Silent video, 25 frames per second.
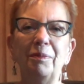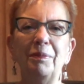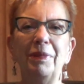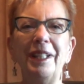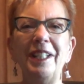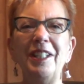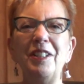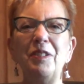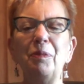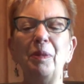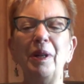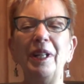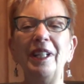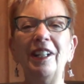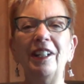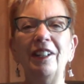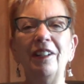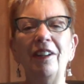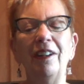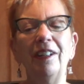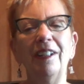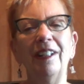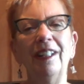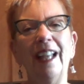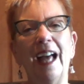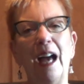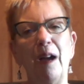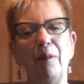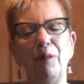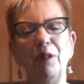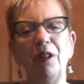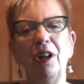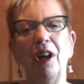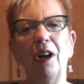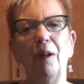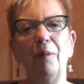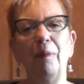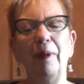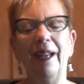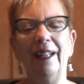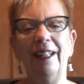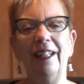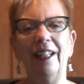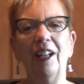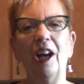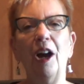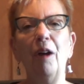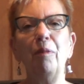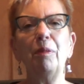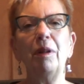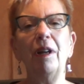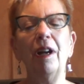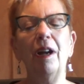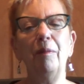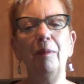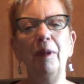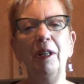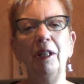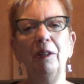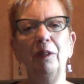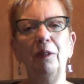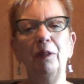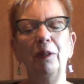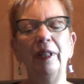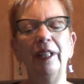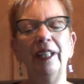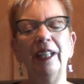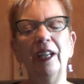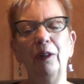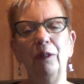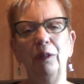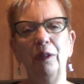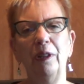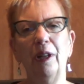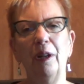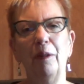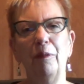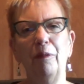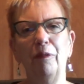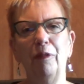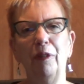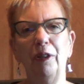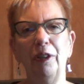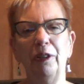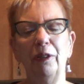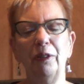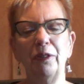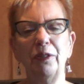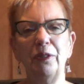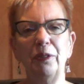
Please bring along a laptop and an upcoming learning outcome for your